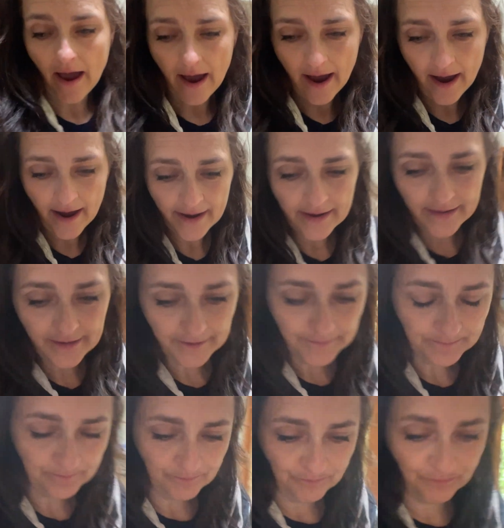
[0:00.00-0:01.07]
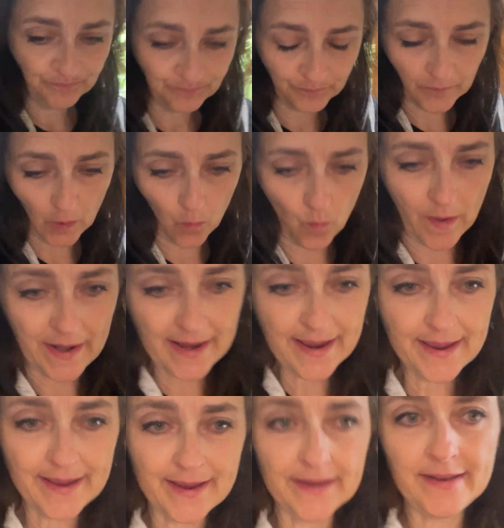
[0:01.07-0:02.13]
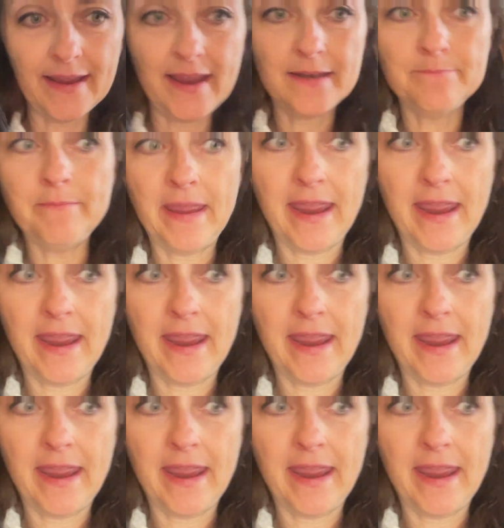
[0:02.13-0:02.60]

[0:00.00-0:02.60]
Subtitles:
I went ahead and